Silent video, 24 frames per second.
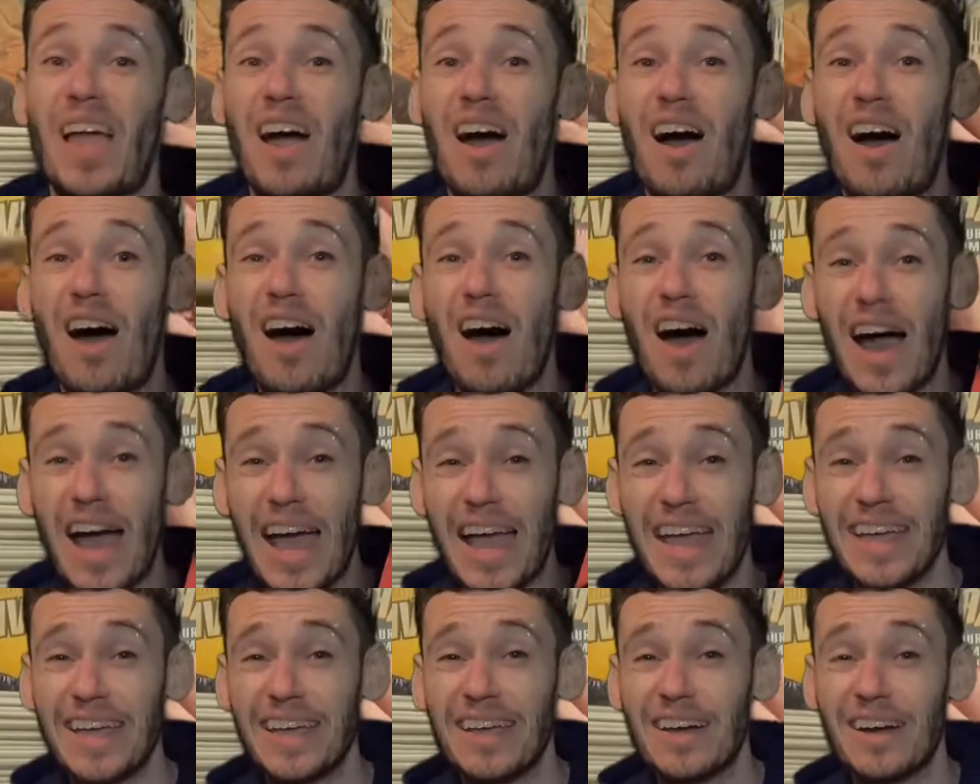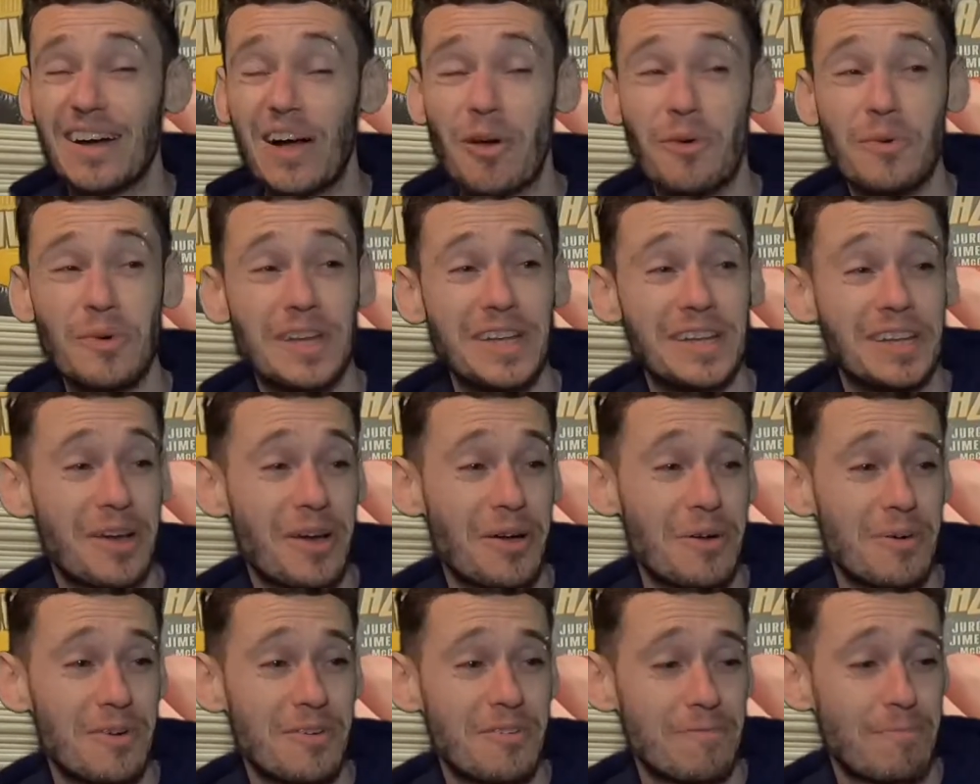I only
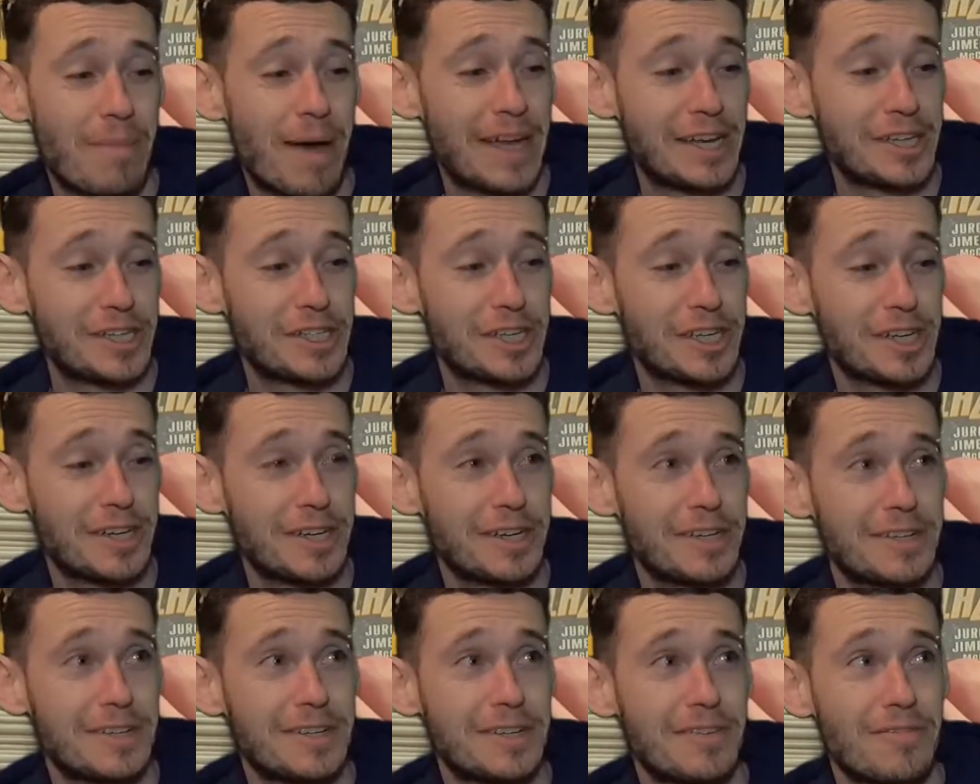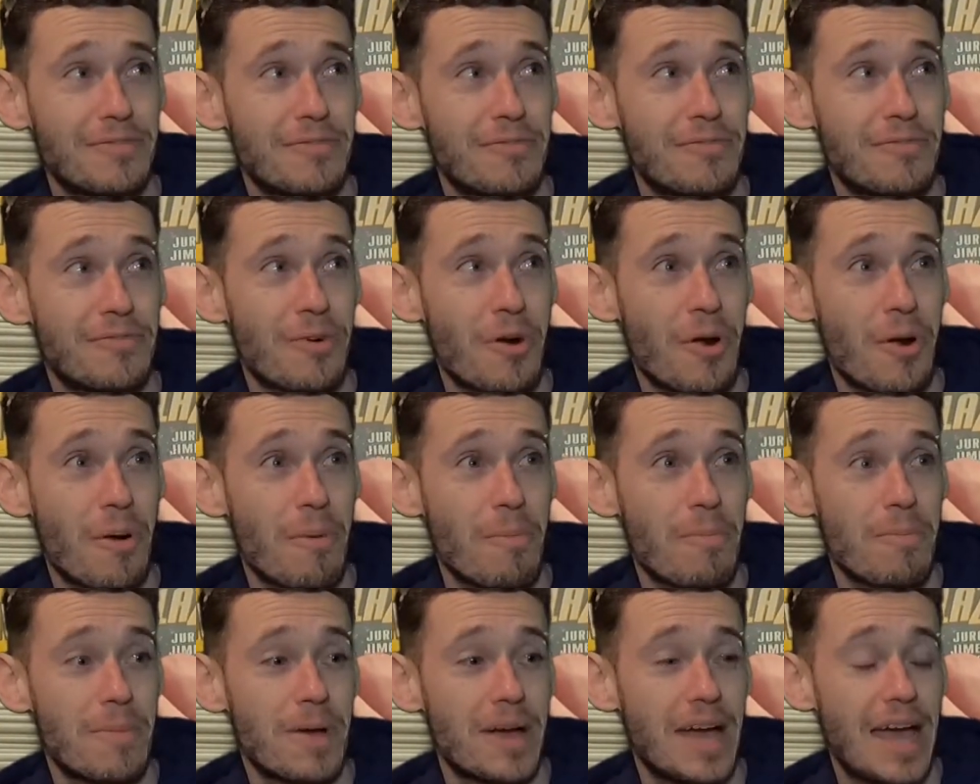know of Badger
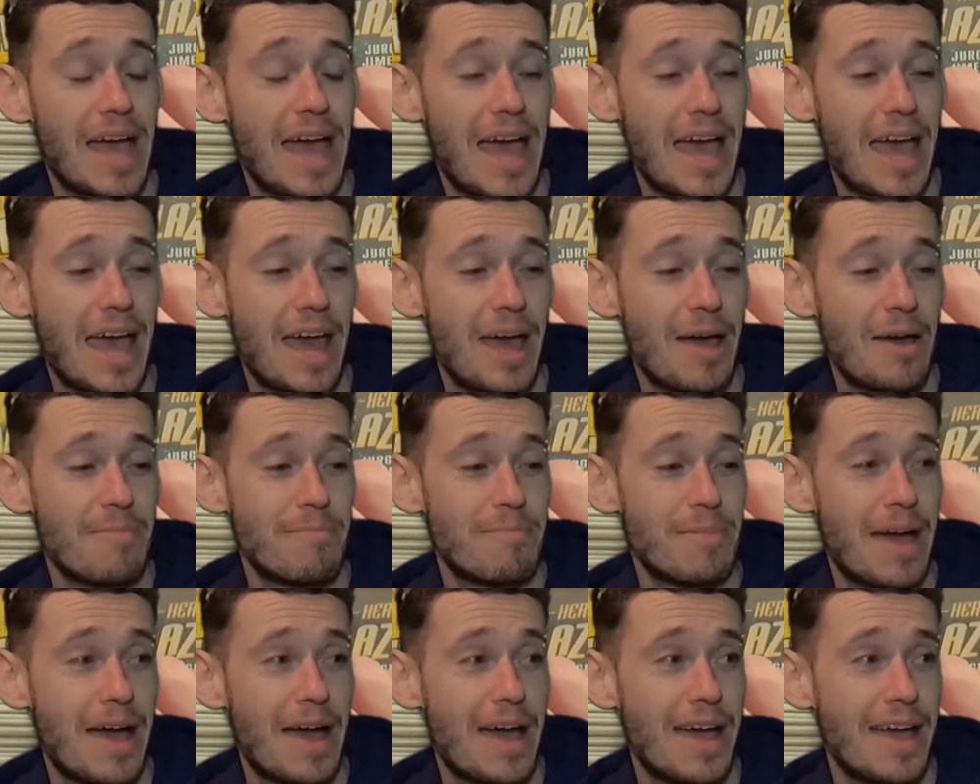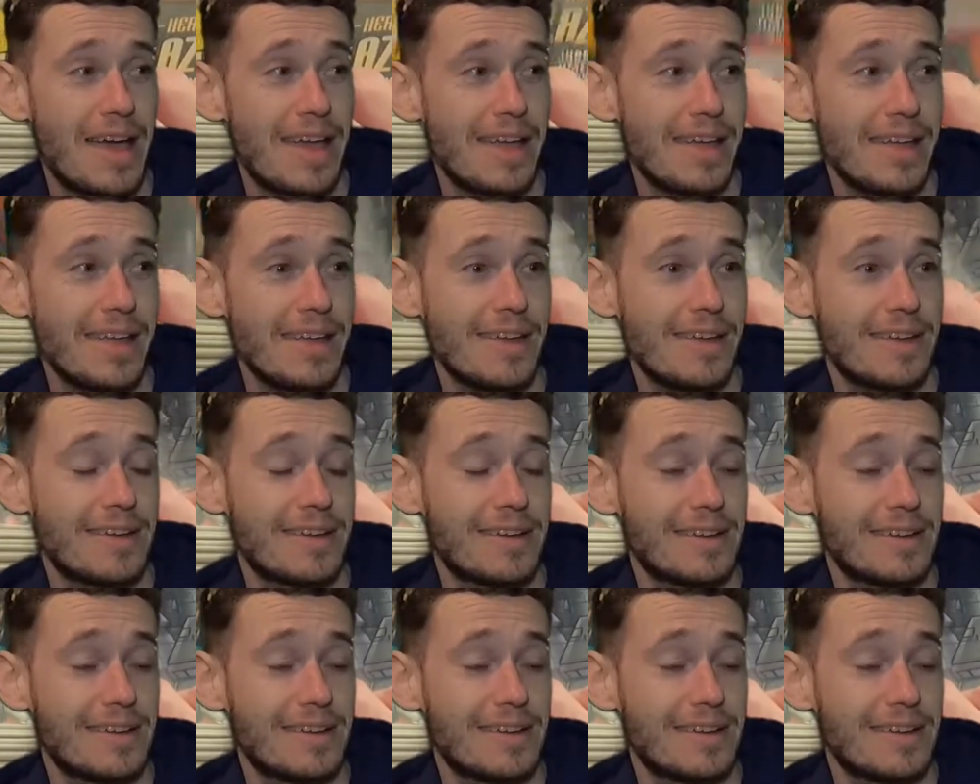from a